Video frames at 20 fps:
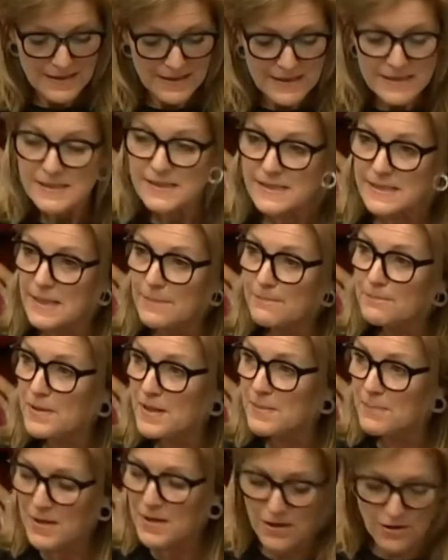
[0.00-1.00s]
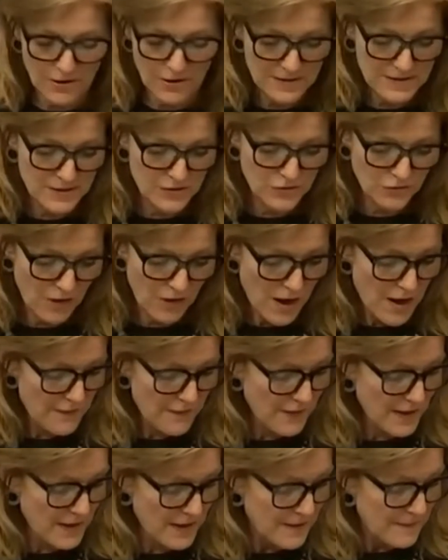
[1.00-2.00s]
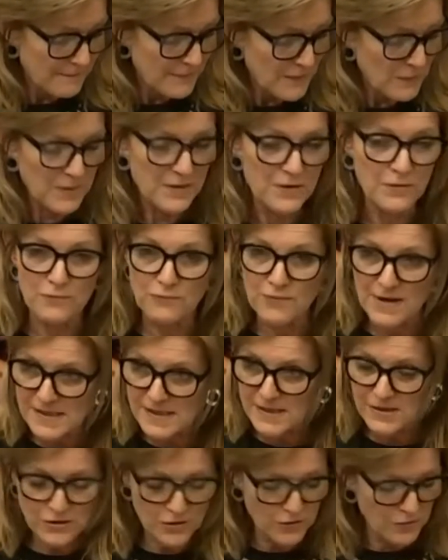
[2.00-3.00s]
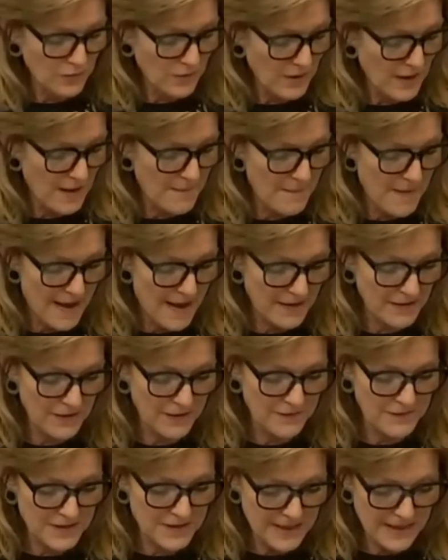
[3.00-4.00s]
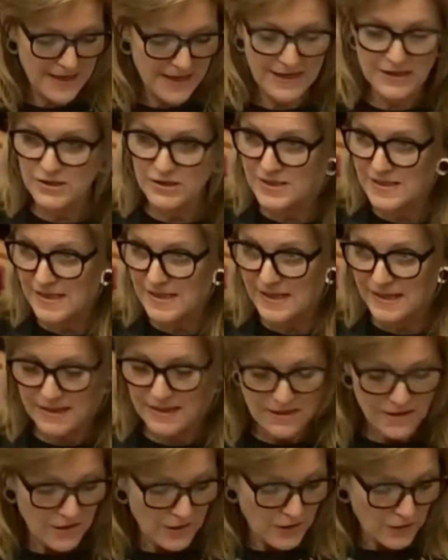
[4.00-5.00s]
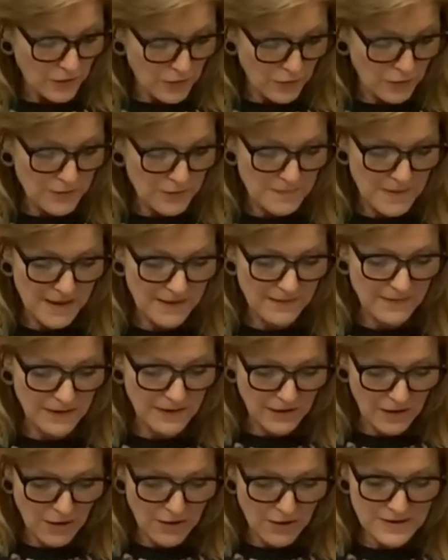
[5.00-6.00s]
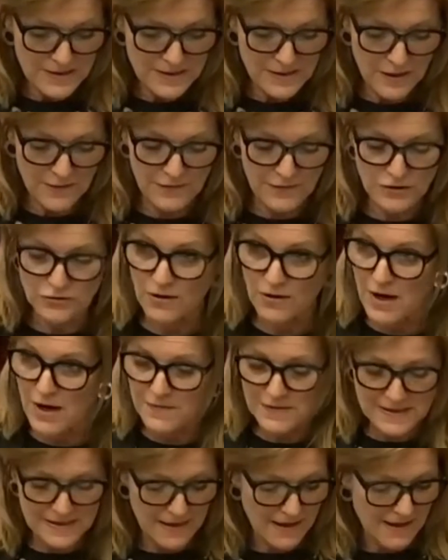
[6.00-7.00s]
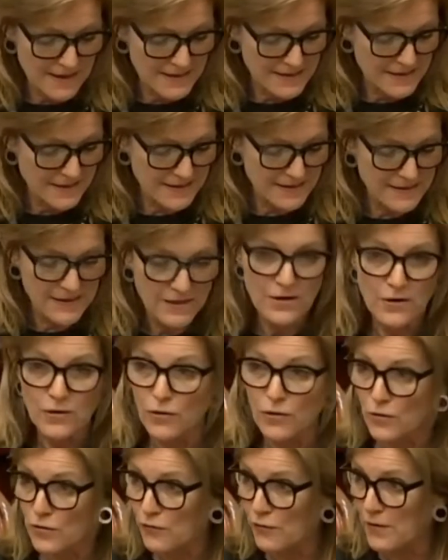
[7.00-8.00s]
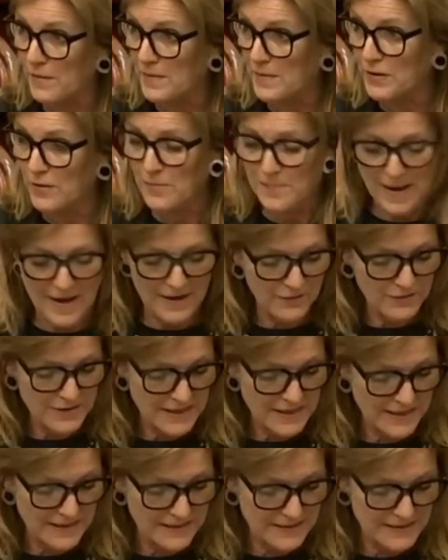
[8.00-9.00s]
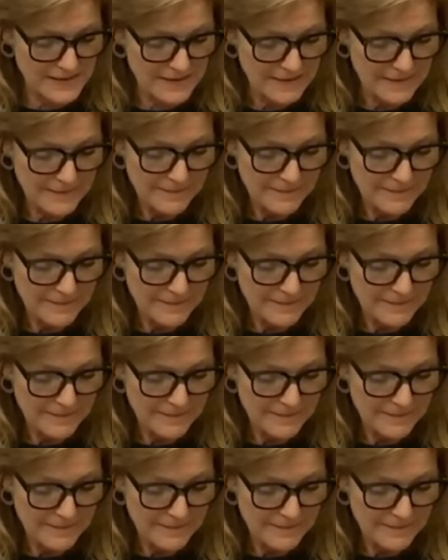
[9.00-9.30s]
simply because driving with a residual amount of THC could mean the loss of a driver's licence or criminal penalties.